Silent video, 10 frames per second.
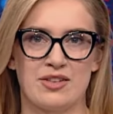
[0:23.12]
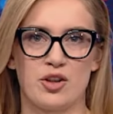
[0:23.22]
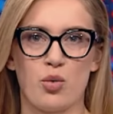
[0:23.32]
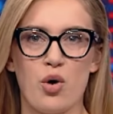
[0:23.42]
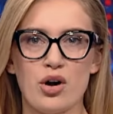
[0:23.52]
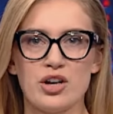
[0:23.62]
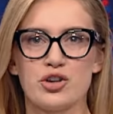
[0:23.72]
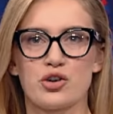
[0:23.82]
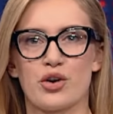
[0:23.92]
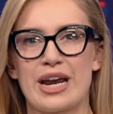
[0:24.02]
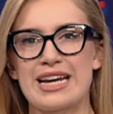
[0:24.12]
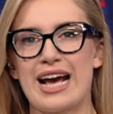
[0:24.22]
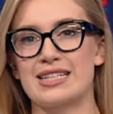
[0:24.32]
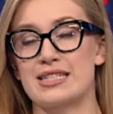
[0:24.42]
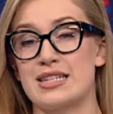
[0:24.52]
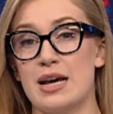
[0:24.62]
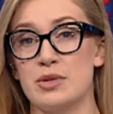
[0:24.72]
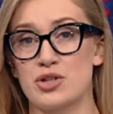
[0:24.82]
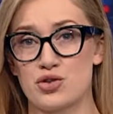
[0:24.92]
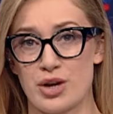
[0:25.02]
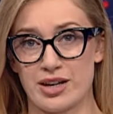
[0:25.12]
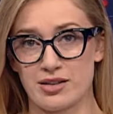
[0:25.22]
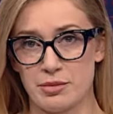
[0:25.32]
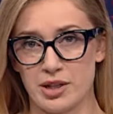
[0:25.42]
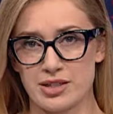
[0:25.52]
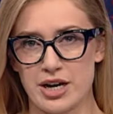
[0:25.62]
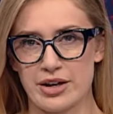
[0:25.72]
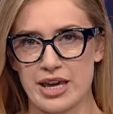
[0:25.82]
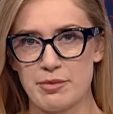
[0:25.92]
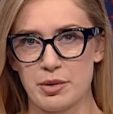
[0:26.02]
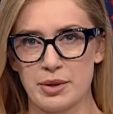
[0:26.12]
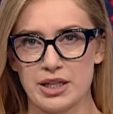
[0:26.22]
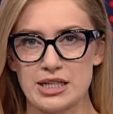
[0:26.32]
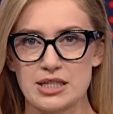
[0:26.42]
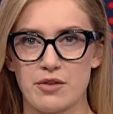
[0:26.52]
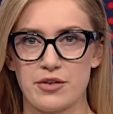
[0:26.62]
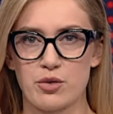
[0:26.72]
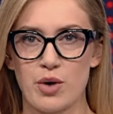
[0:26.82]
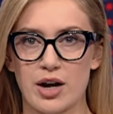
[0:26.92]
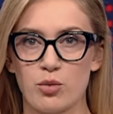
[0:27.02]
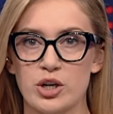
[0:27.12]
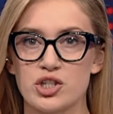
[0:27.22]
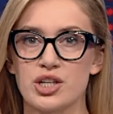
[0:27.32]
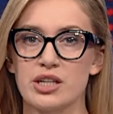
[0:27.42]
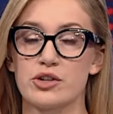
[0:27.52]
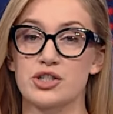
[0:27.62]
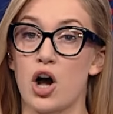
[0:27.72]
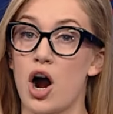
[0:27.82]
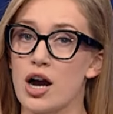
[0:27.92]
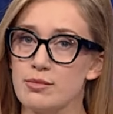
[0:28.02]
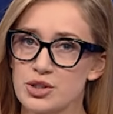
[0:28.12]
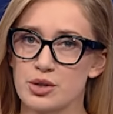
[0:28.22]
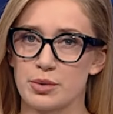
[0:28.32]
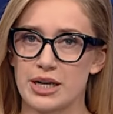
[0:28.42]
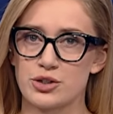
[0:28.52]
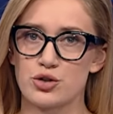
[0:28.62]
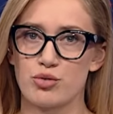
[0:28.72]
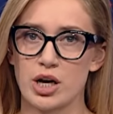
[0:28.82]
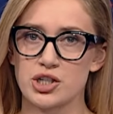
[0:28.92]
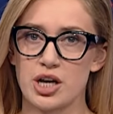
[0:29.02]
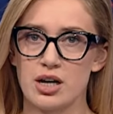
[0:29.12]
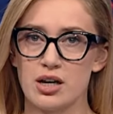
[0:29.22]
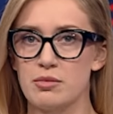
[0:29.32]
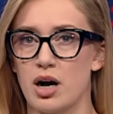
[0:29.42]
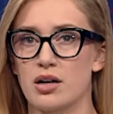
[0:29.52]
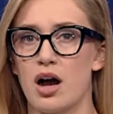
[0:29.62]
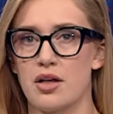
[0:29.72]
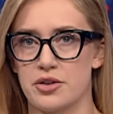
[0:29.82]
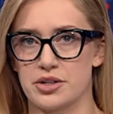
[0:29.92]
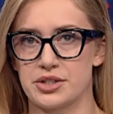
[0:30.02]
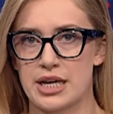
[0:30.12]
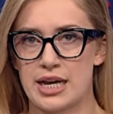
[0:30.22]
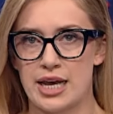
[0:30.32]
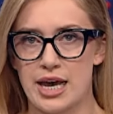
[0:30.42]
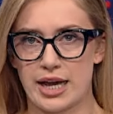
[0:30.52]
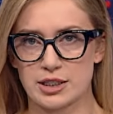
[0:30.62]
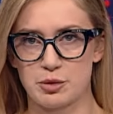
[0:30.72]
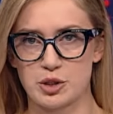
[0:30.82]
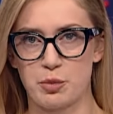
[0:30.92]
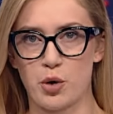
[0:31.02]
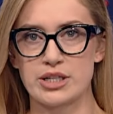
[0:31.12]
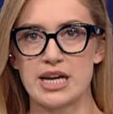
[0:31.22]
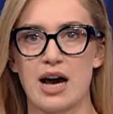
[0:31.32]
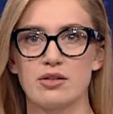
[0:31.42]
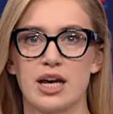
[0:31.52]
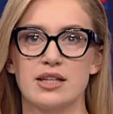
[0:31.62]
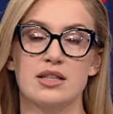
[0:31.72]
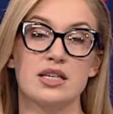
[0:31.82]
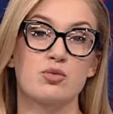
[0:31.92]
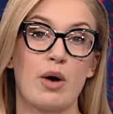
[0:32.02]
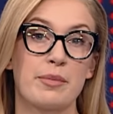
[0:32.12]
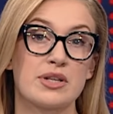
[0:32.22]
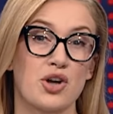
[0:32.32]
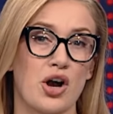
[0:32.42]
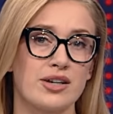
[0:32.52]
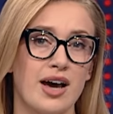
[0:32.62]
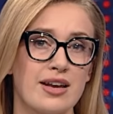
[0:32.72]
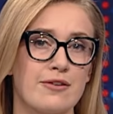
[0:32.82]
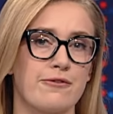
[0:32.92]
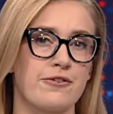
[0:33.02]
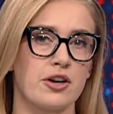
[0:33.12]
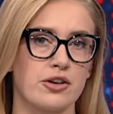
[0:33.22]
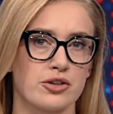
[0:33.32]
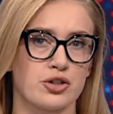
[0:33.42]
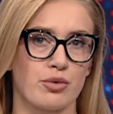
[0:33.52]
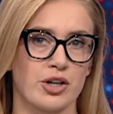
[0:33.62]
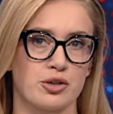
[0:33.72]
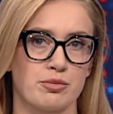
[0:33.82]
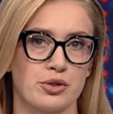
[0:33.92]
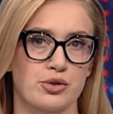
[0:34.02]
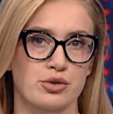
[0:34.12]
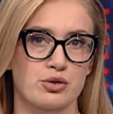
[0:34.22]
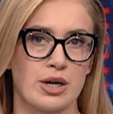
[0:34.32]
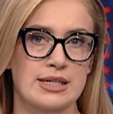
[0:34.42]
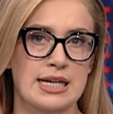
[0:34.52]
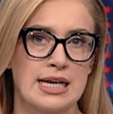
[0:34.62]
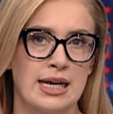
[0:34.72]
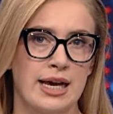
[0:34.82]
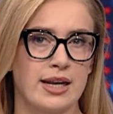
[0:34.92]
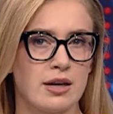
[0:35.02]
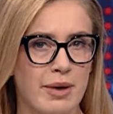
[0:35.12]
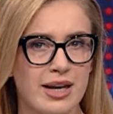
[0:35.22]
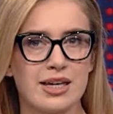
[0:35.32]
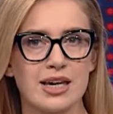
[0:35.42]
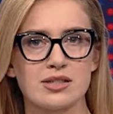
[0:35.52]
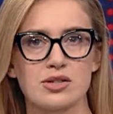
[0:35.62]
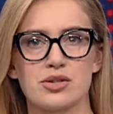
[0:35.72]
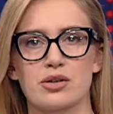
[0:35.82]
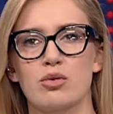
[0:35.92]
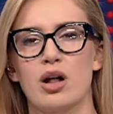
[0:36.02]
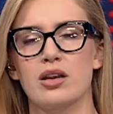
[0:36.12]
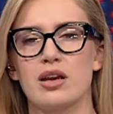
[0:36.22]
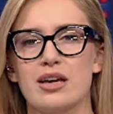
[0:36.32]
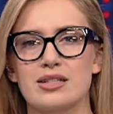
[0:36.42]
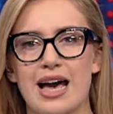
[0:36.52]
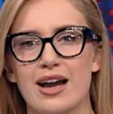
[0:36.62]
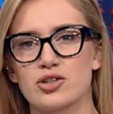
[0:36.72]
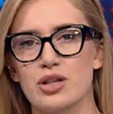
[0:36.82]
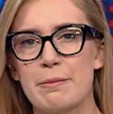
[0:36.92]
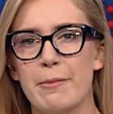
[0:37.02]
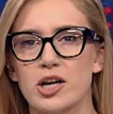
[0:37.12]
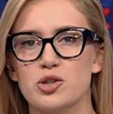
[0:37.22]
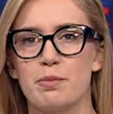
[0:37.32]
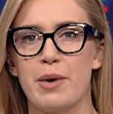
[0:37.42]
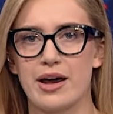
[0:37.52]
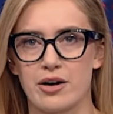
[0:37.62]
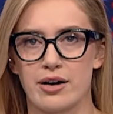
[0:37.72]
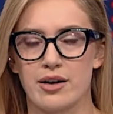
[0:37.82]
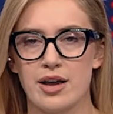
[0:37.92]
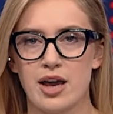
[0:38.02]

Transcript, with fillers: The war in Ukraine has demonstrated the military capabilities of Iran, which delivers arms supplies to Russia, among others. Experts point out that these weapons are not inferior to Russian produced ones, and in many cases, their quality is actually much better.